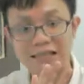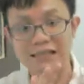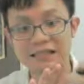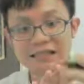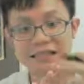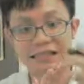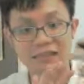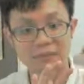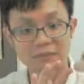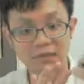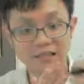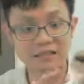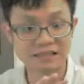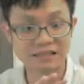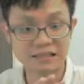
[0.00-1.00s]
It's
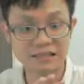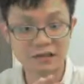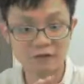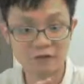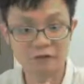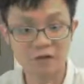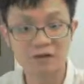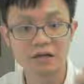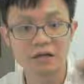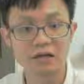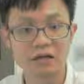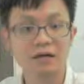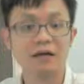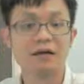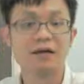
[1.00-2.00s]
easier for the